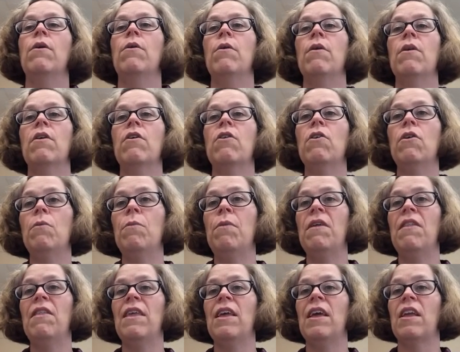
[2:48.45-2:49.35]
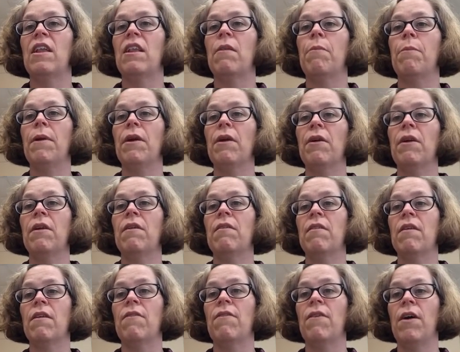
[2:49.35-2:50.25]
or it could be the
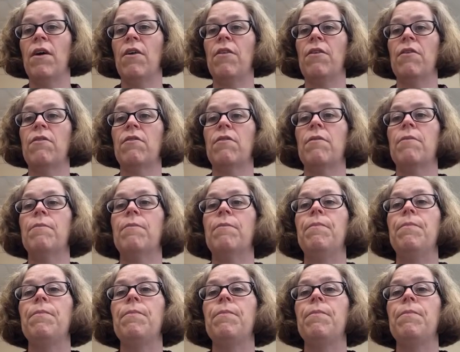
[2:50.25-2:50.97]
experience of others.